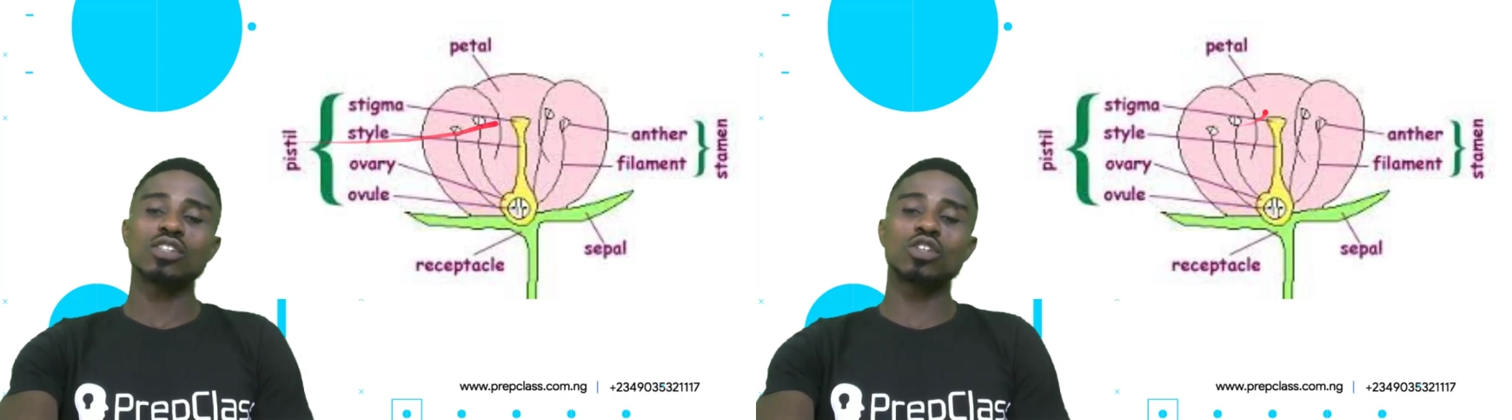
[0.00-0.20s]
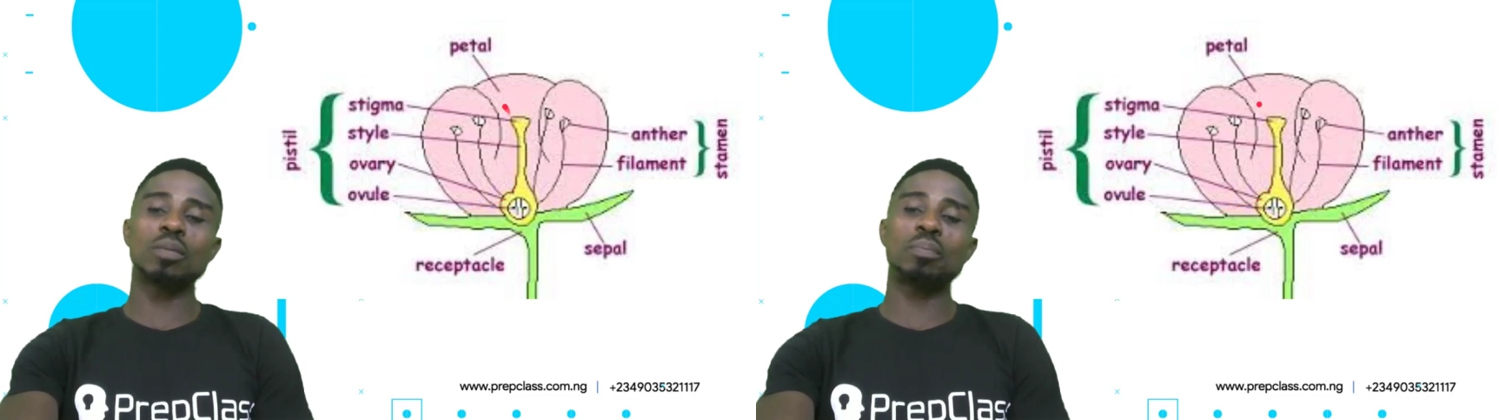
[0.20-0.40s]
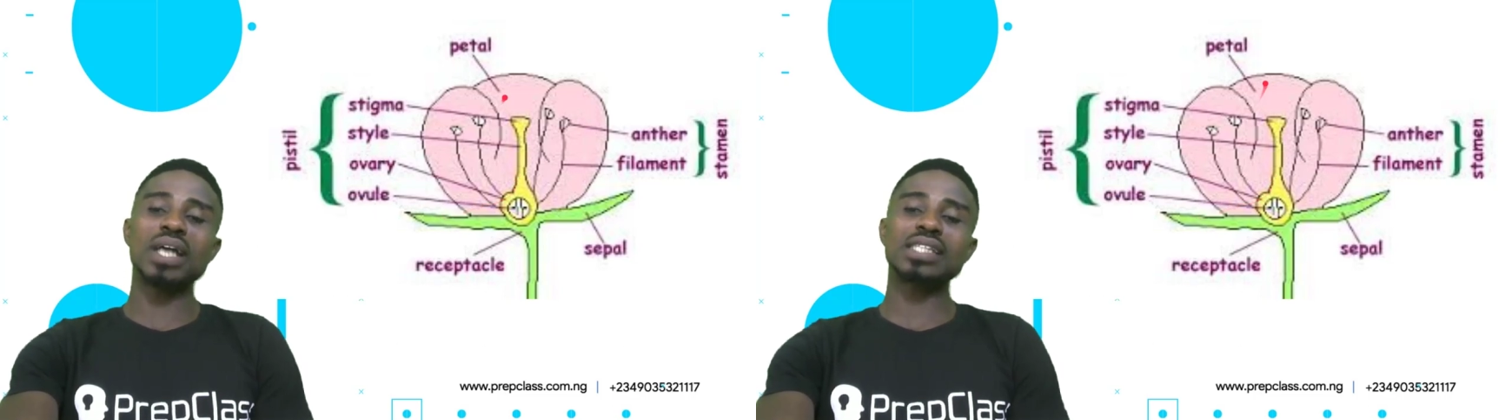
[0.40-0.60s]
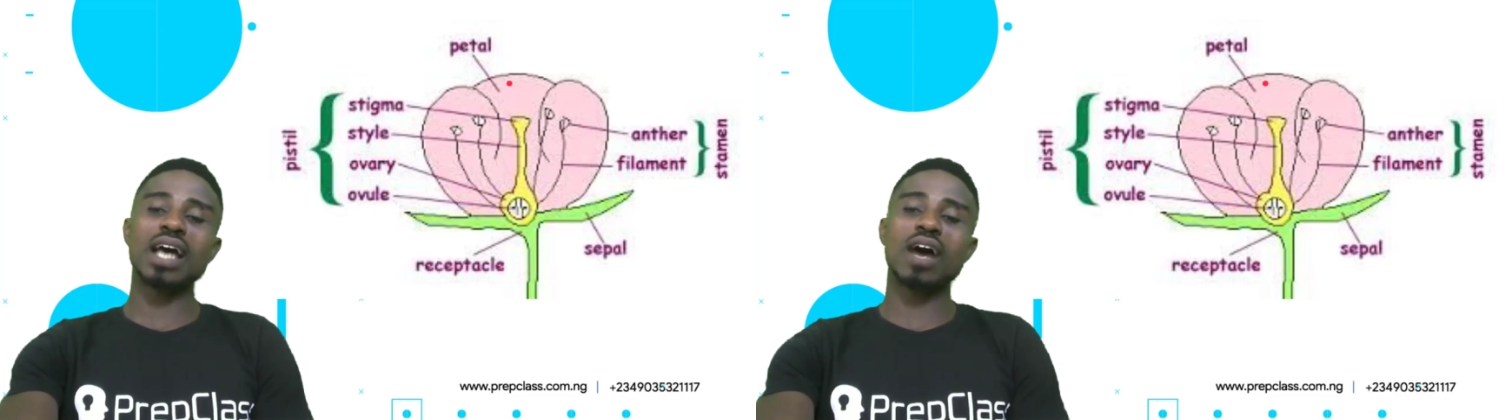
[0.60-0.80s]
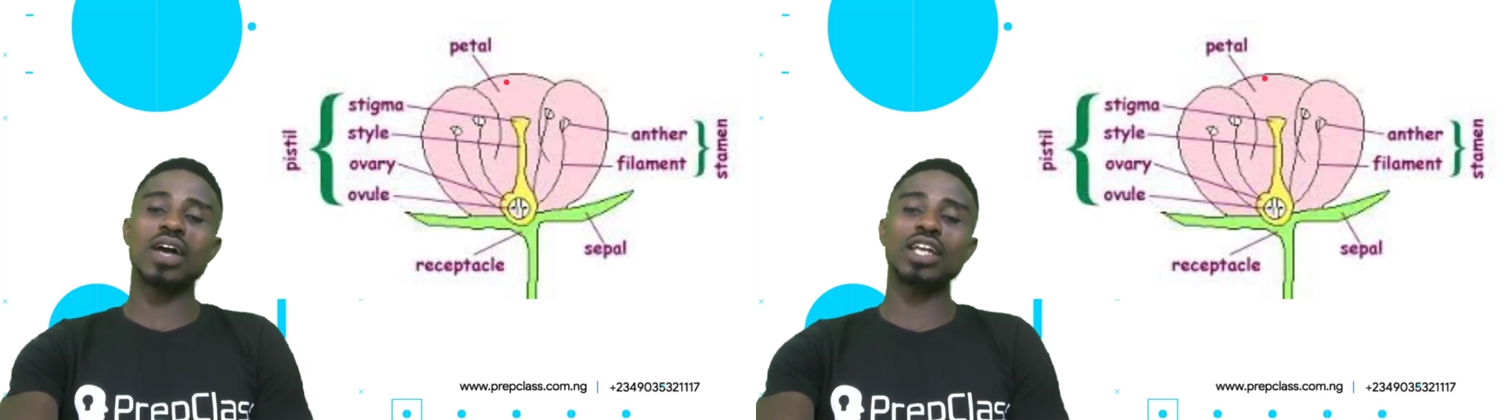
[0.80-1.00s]
So the
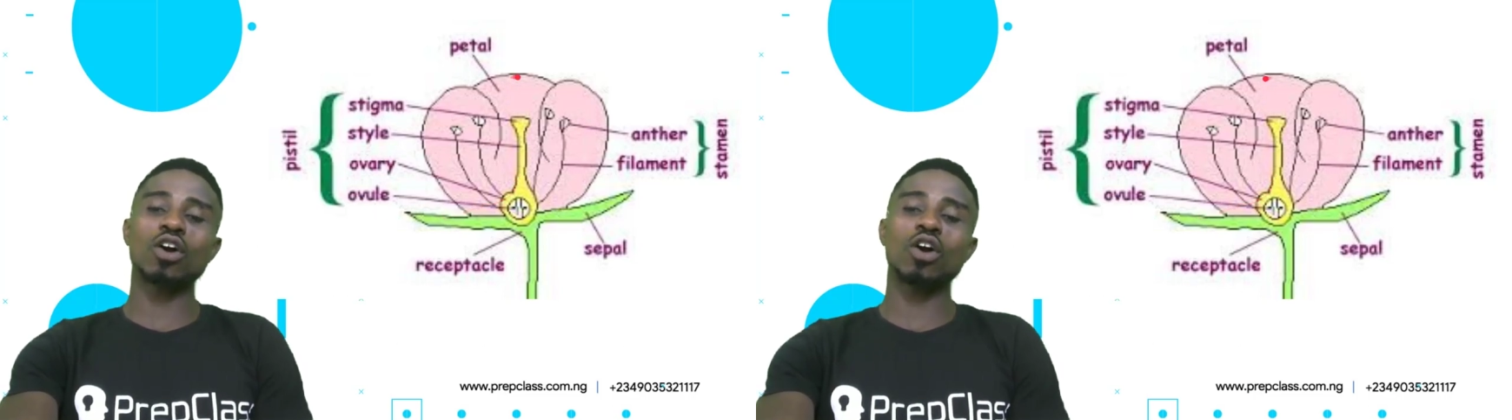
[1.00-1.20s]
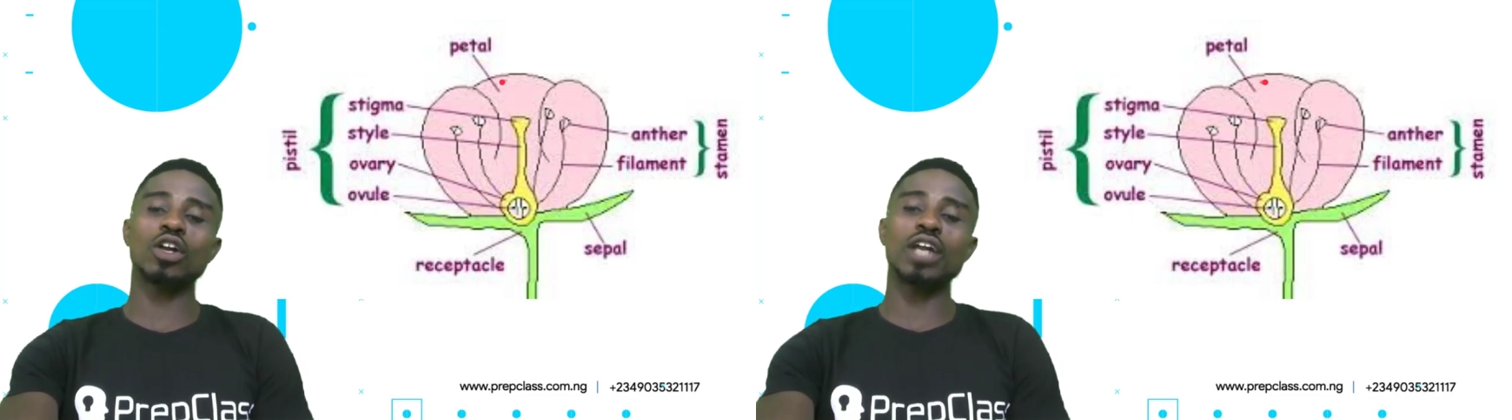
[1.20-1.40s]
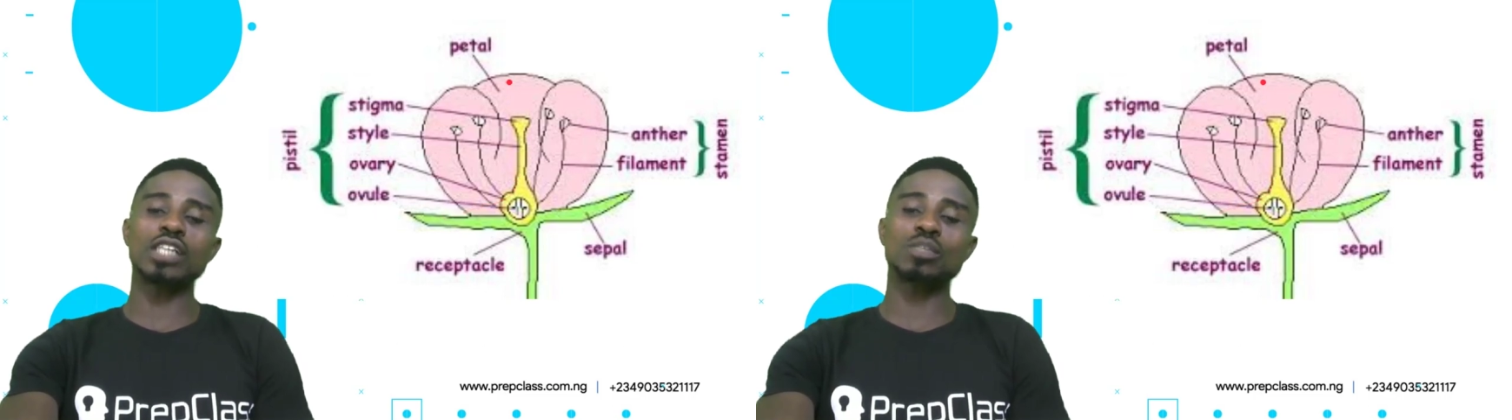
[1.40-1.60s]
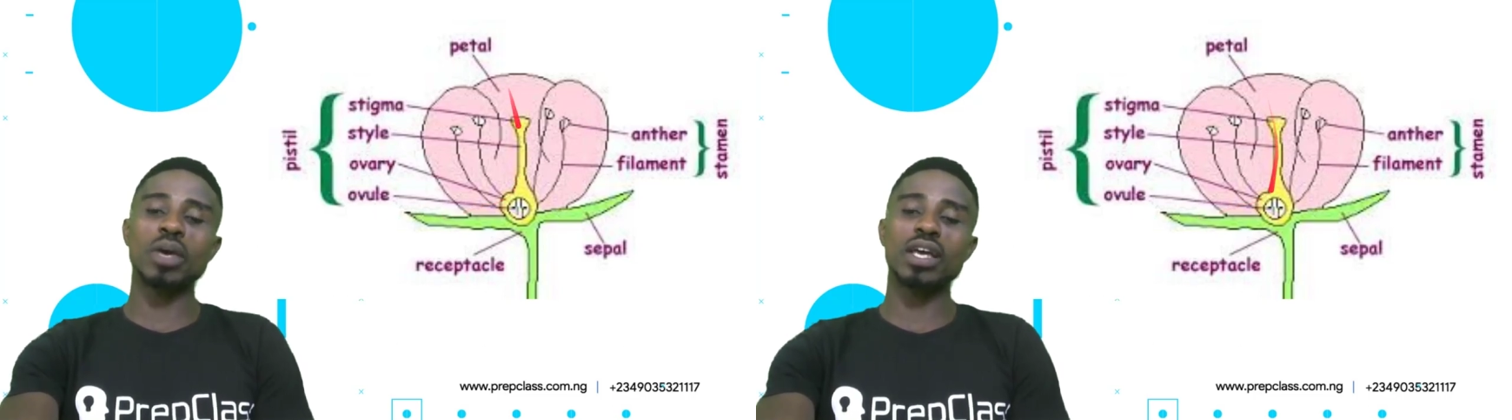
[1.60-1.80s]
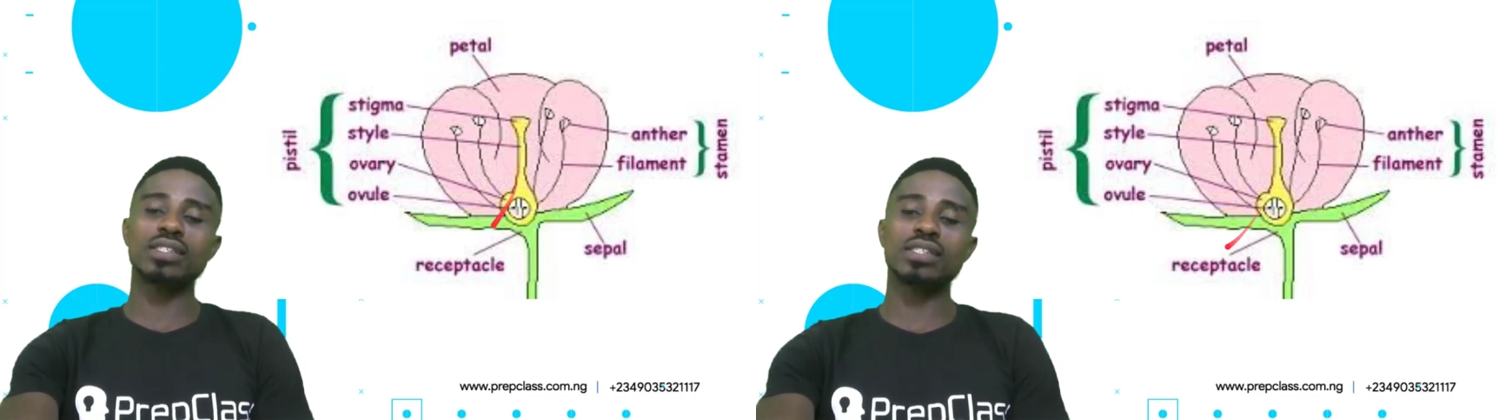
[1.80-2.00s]
petal are the colored
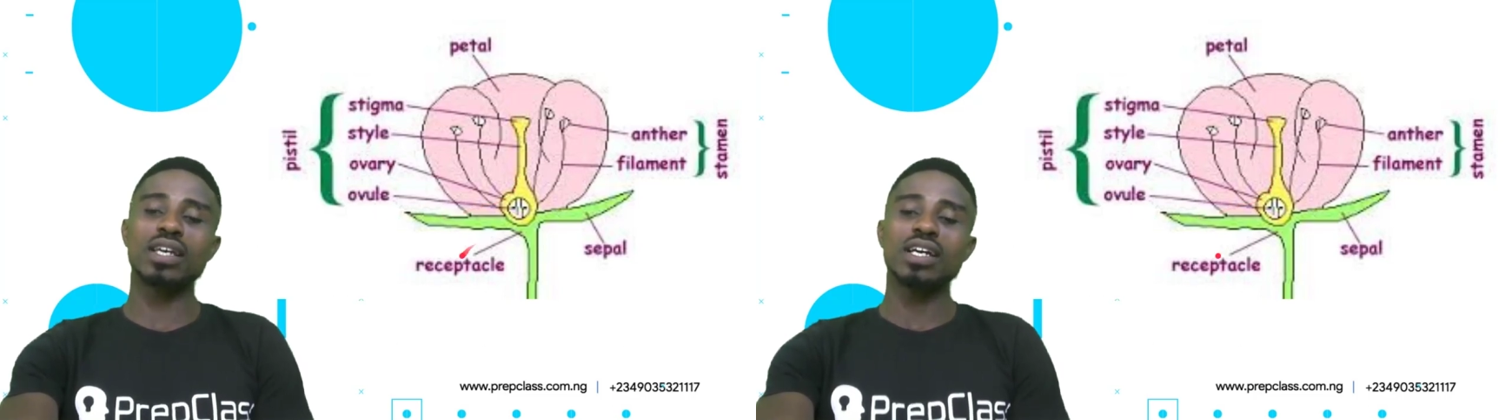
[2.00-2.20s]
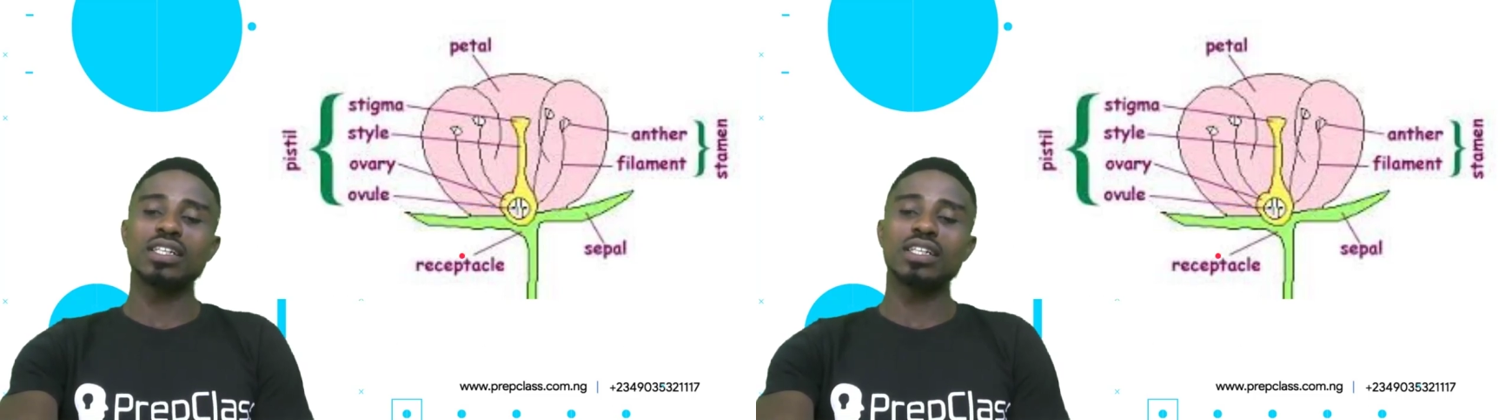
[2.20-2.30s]
aspects.